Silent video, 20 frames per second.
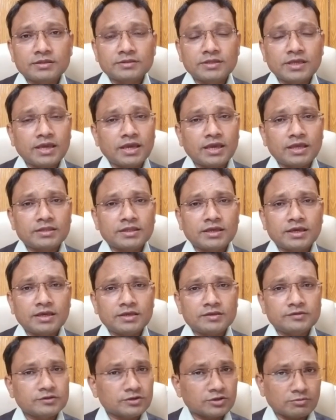there
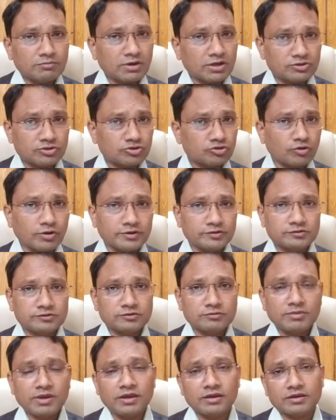isn't much choice
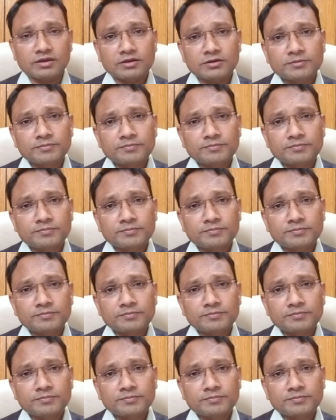to make.